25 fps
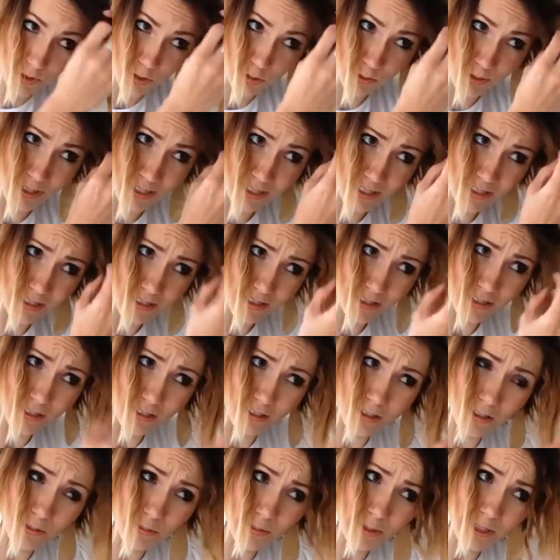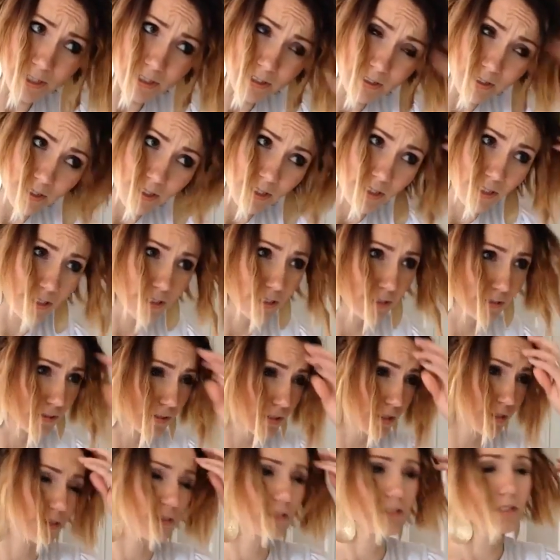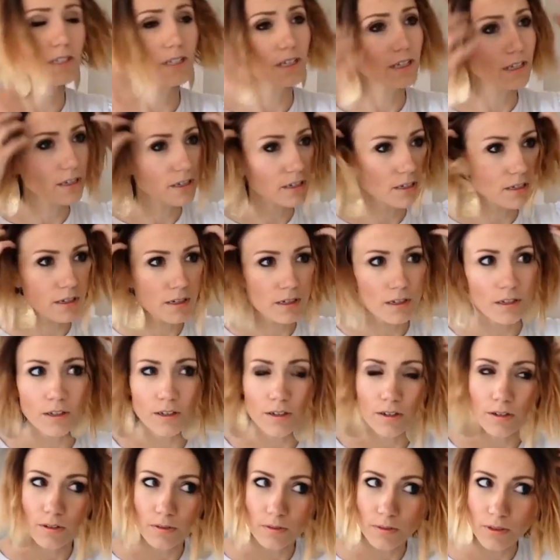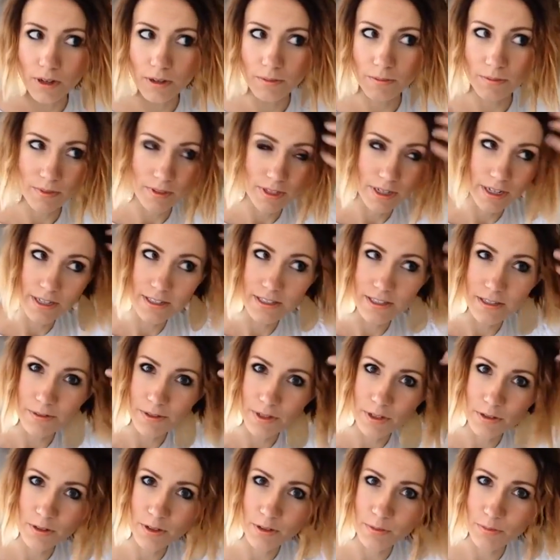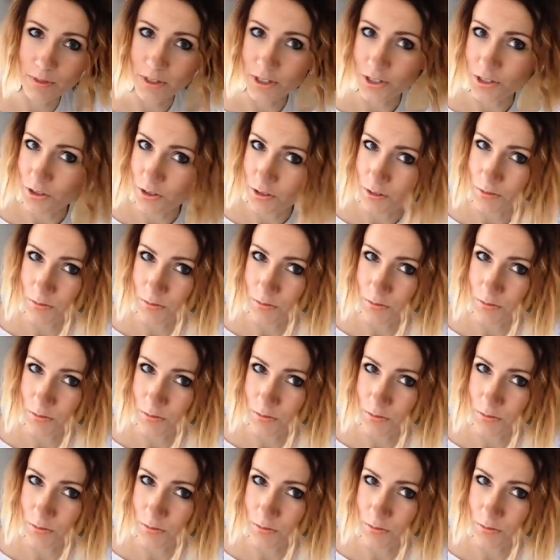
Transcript: twists a little bit, and you can see, like I said, we don't want to brush